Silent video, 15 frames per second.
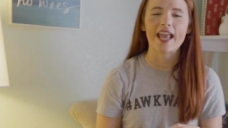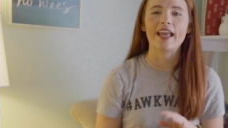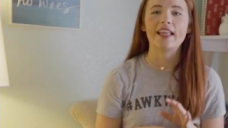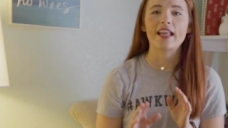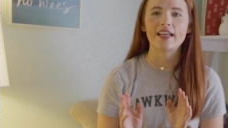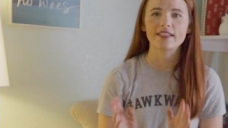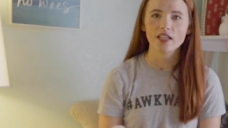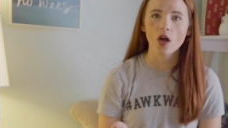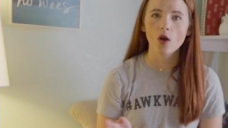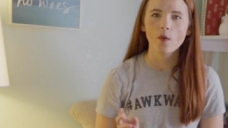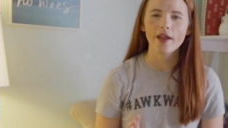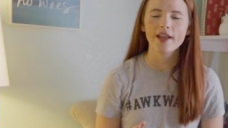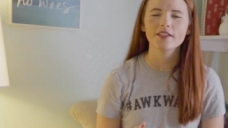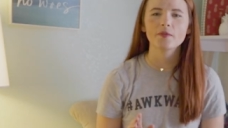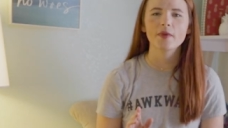And as
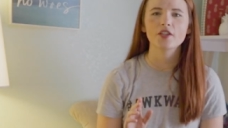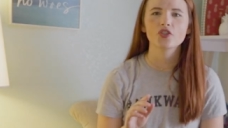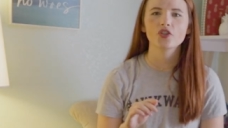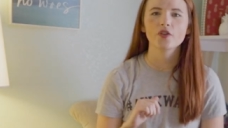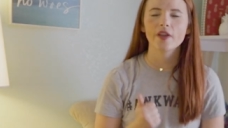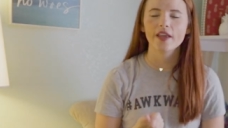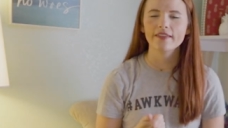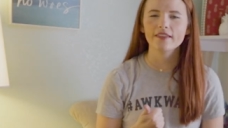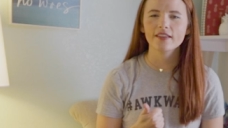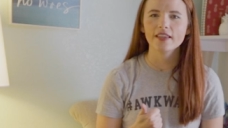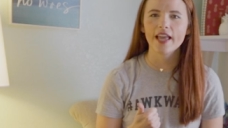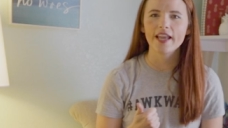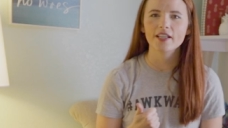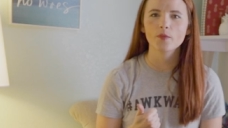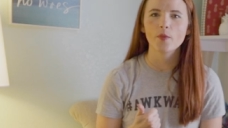always, make sure you hit the
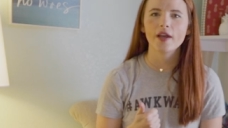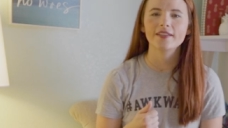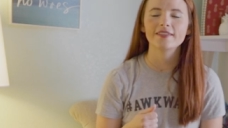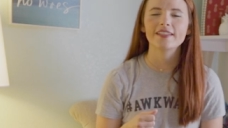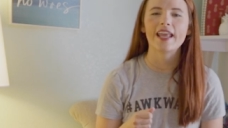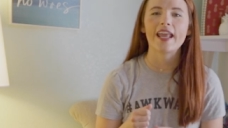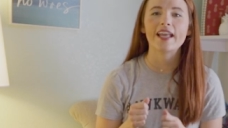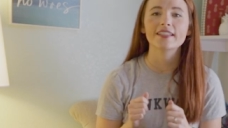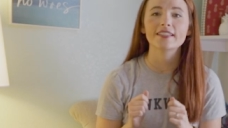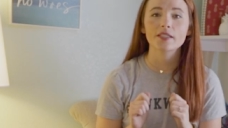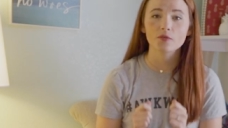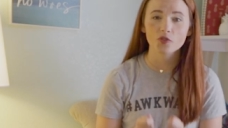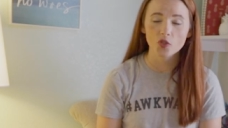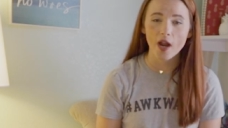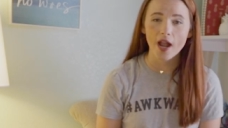like button and
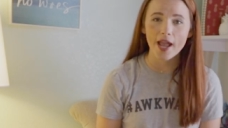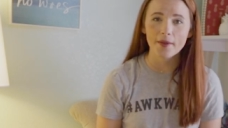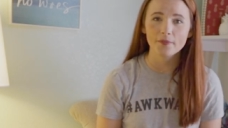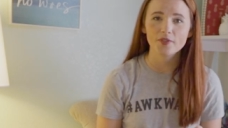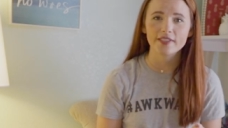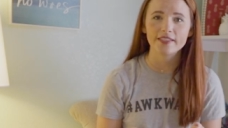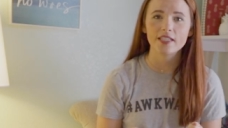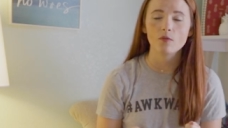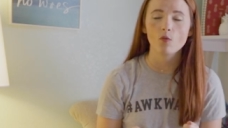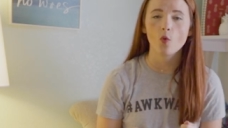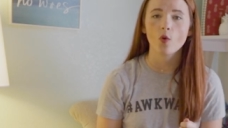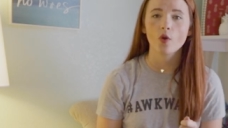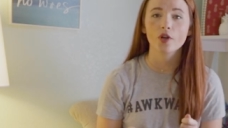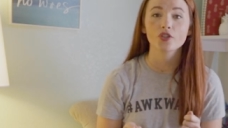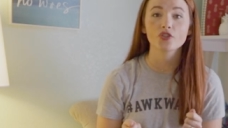subscribe to see
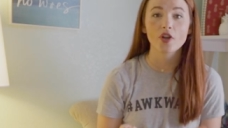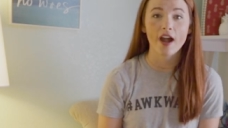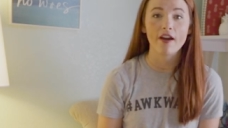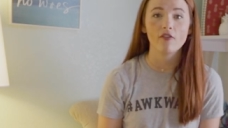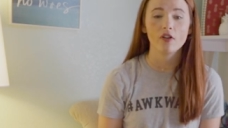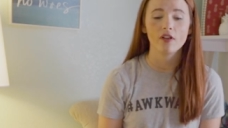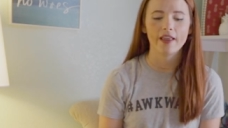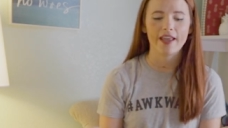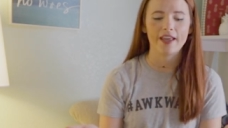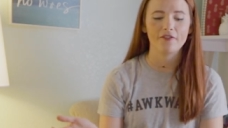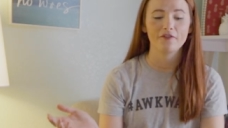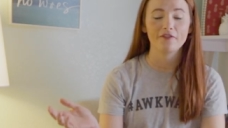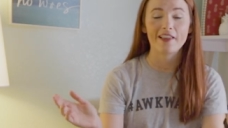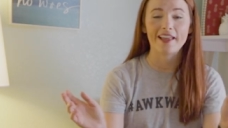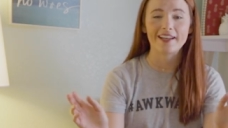more travel and
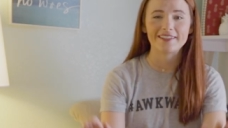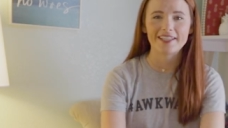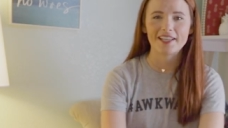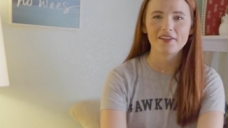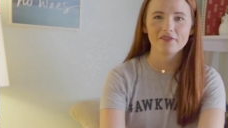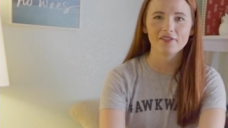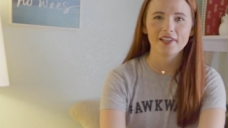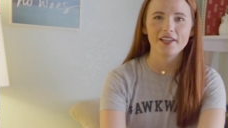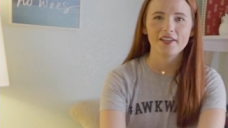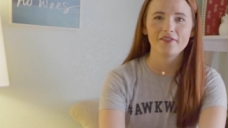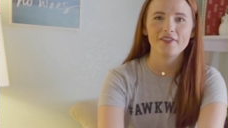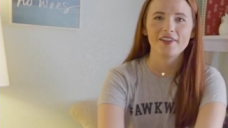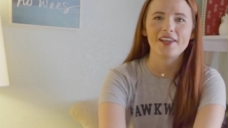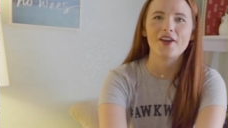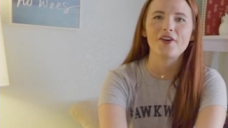flight attendant related
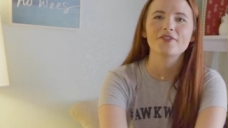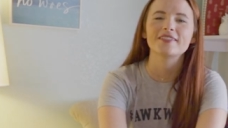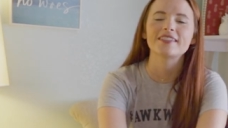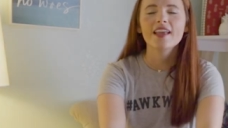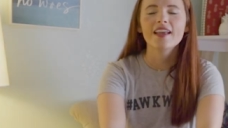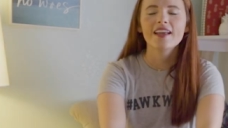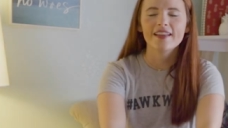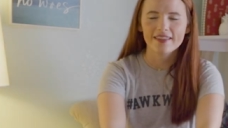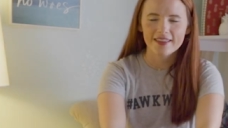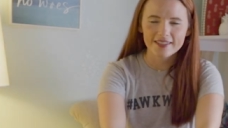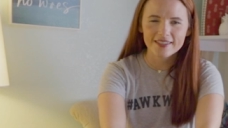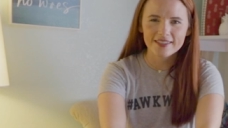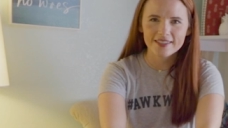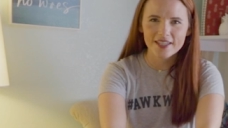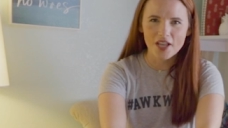videos.
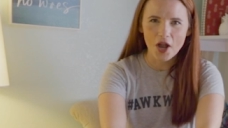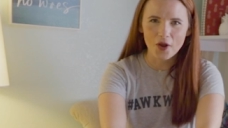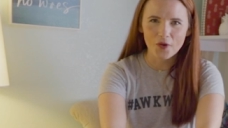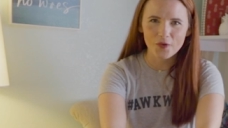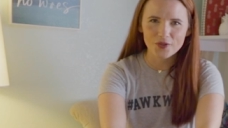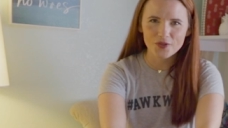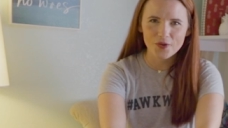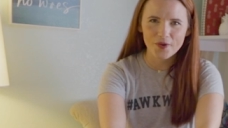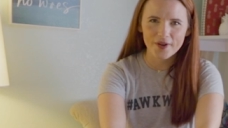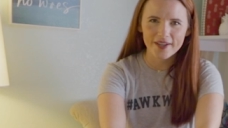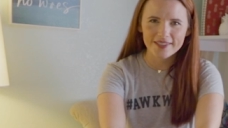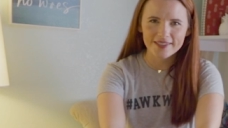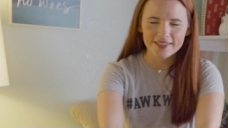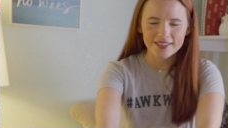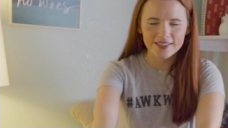This is the Awkward
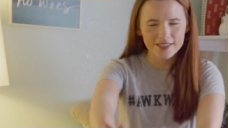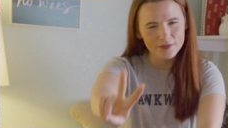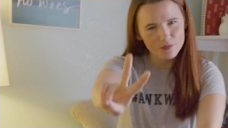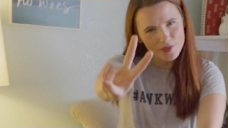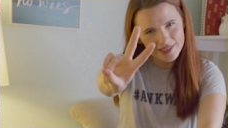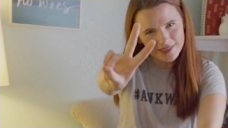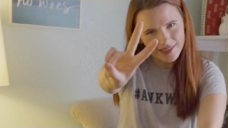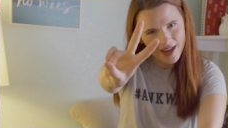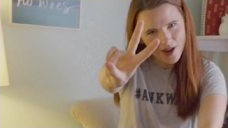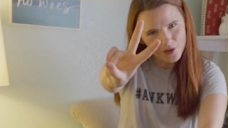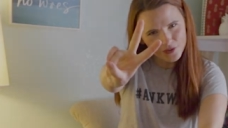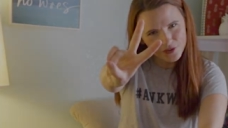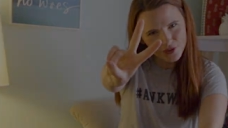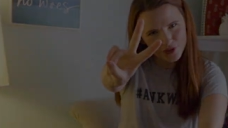Tourist. Peace out.